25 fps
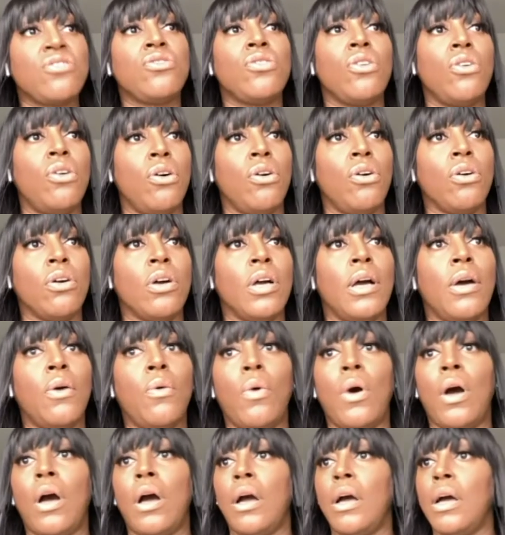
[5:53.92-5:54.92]
song,
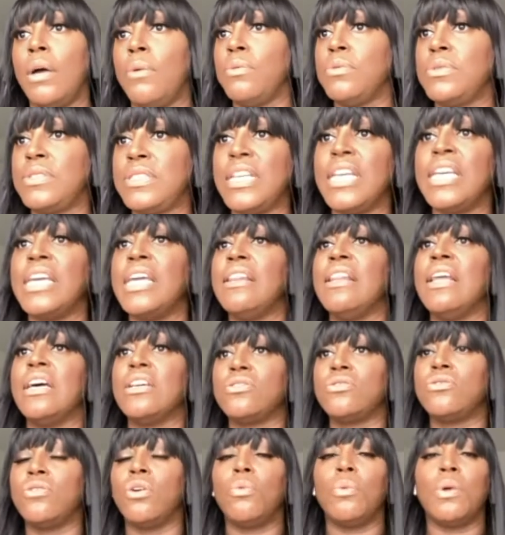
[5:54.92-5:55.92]
singing
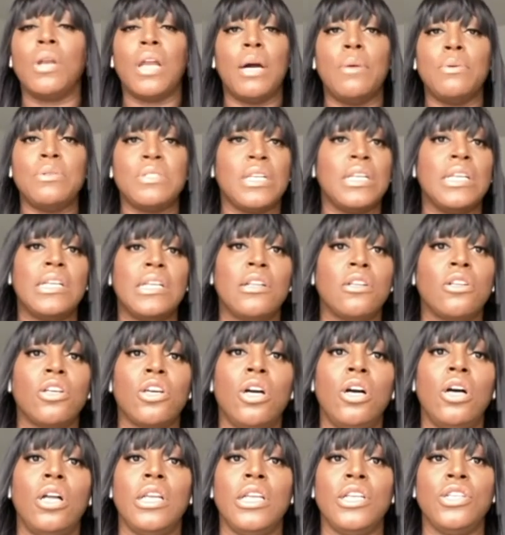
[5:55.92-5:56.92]
that song when I was a little
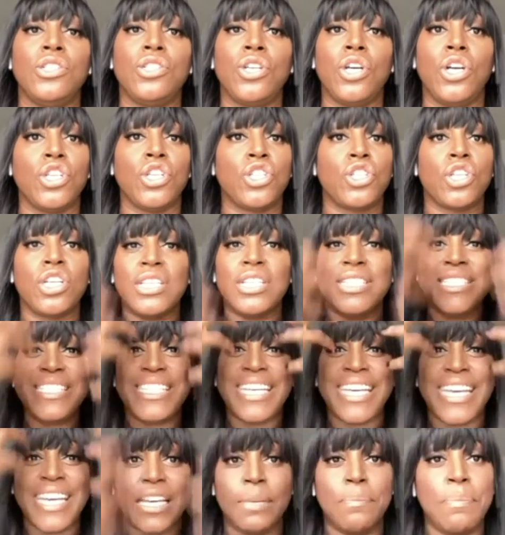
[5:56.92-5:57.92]
girl in church,
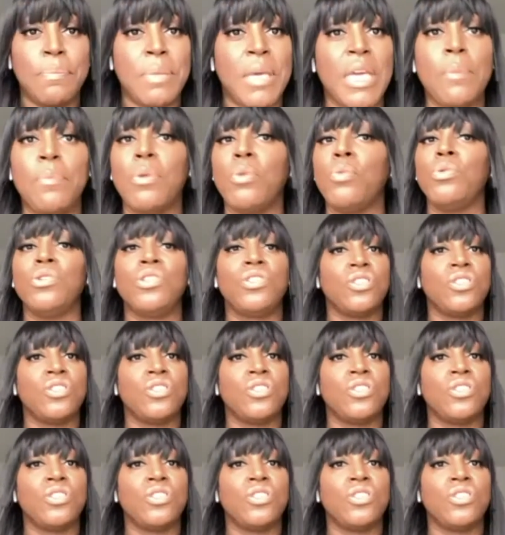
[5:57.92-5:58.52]
people would